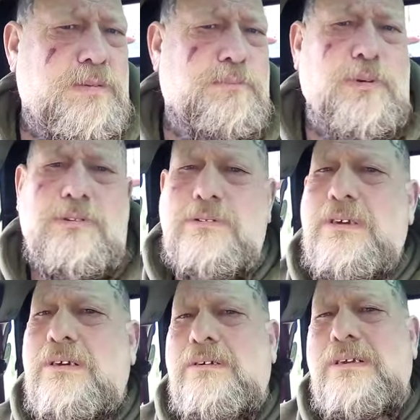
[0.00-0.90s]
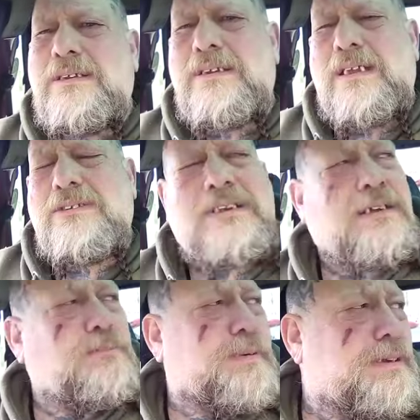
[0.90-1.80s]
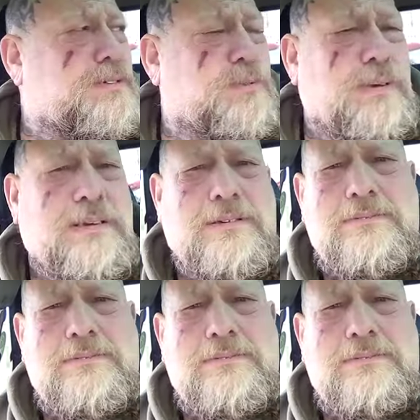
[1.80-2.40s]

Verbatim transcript: but you know, it, that's getting better as well.